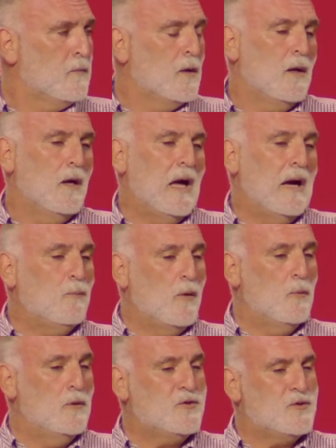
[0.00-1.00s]
Yeah. And we
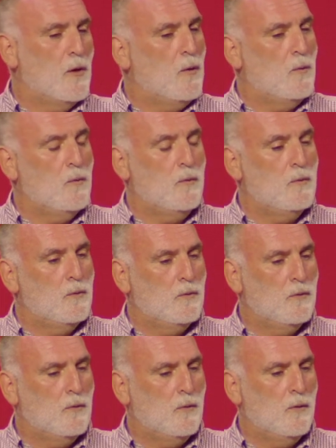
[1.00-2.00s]
will show
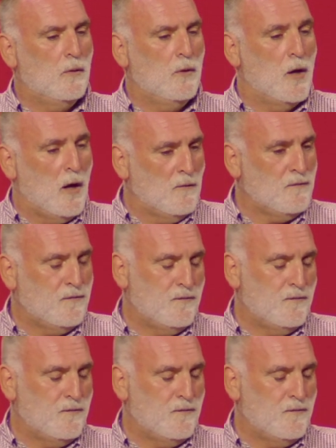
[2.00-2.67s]
love